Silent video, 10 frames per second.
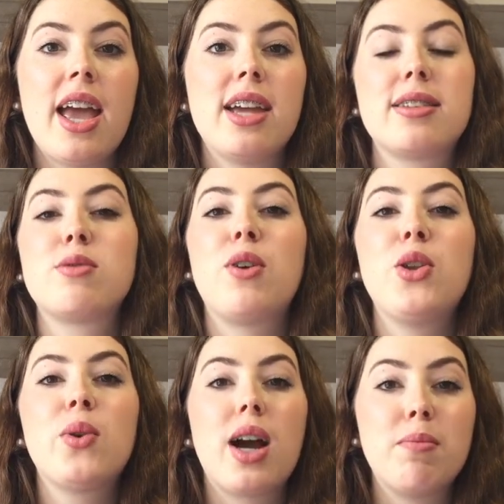is
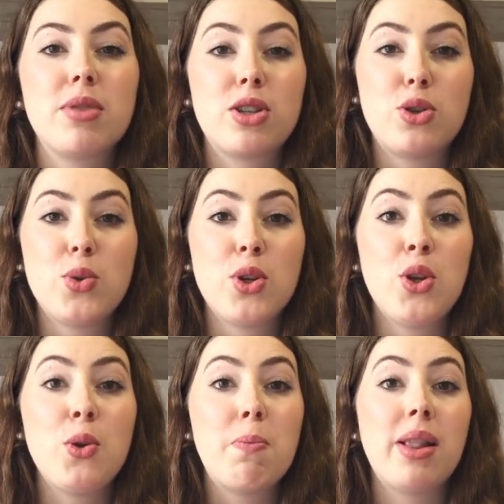when you come to a
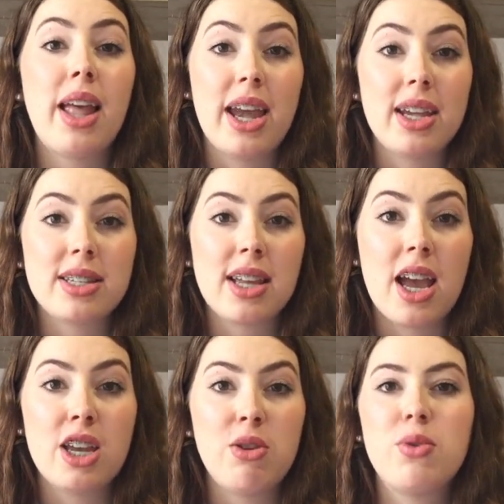new place
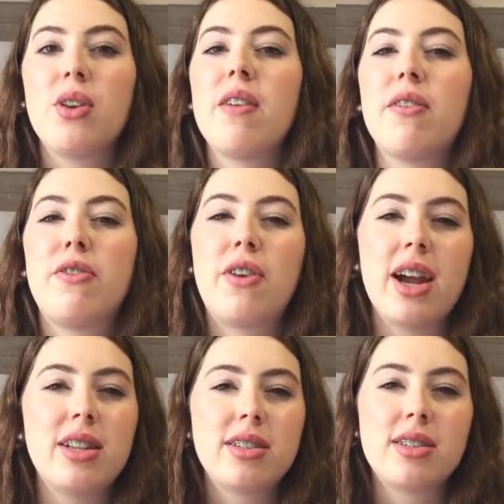and you don't have a
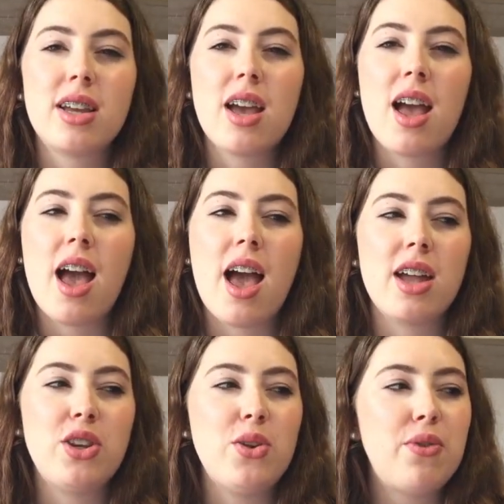friends
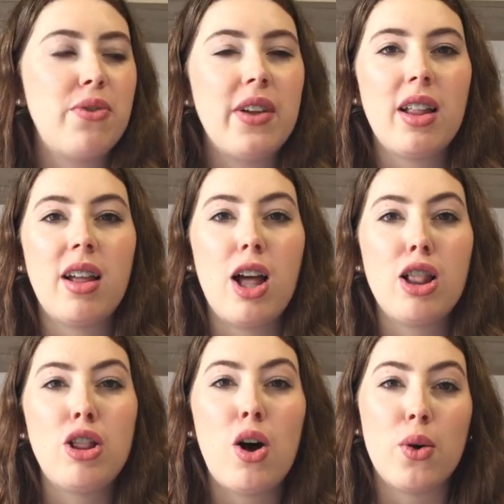and you feel
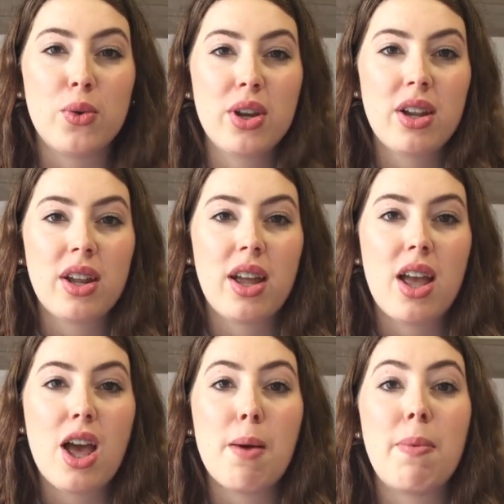alone,
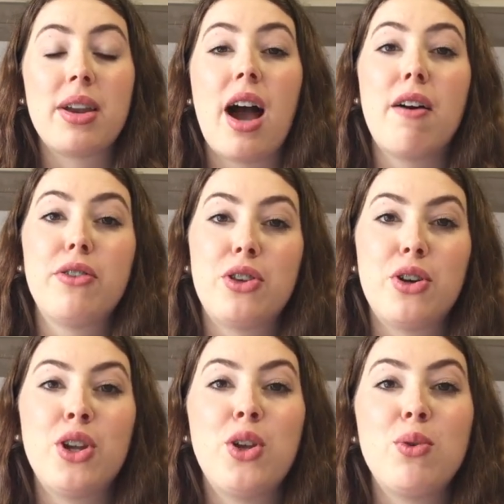but
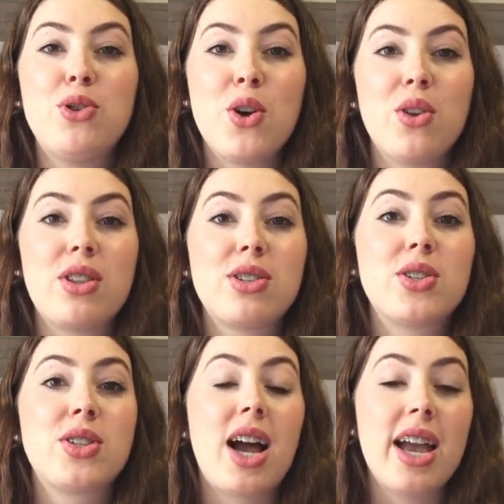after you join the
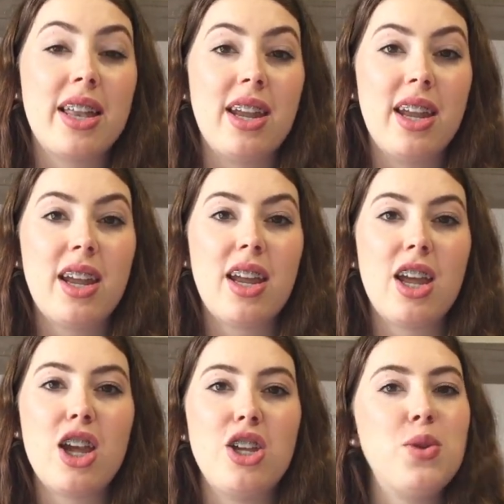society,
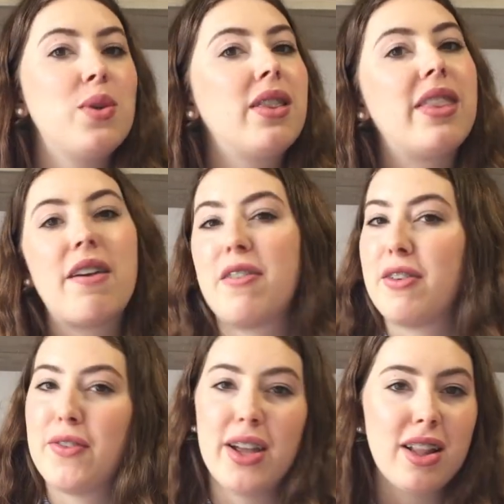you will
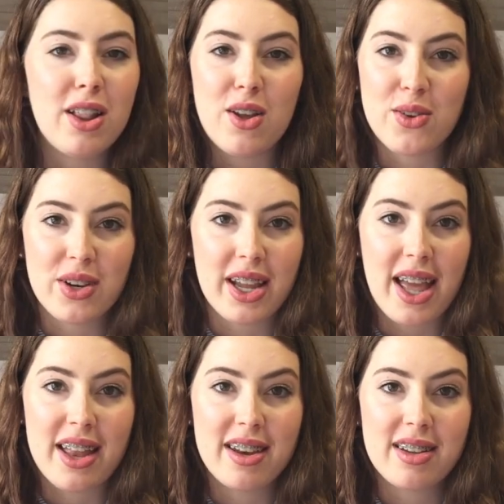never feel alone
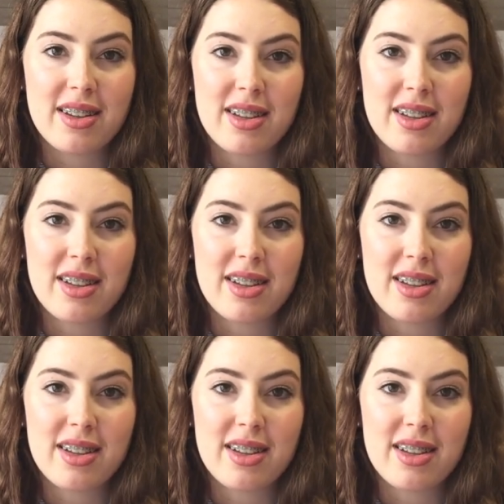again.